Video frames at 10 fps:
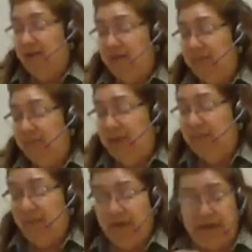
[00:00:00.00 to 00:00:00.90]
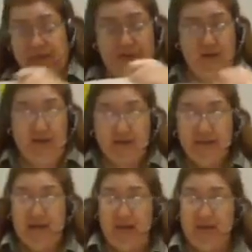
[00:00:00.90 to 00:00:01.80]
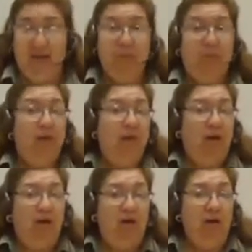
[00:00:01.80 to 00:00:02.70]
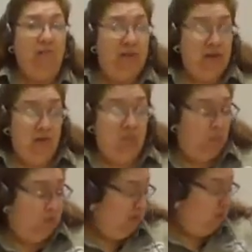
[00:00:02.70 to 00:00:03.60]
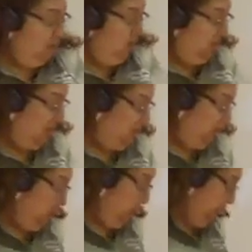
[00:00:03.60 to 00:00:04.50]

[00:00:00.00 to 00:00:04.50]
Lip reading: some paper here. Now you can put all of it on one sheet of paper.